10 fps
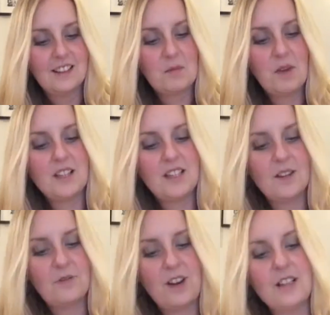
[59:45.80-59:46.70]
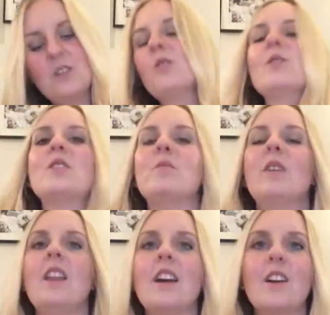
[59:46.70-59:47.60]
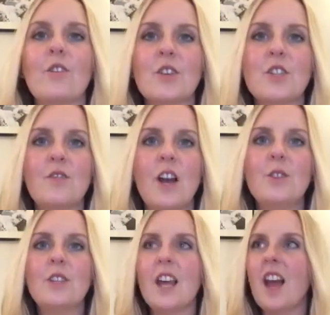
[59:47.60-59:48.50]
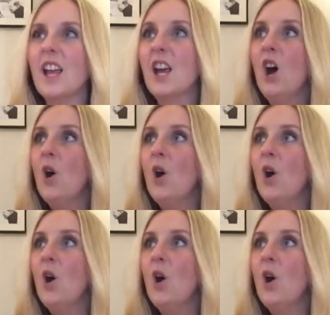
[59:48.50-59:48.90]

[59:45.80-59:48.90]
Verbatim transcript: They might see a friend or someone like across the road and they're like,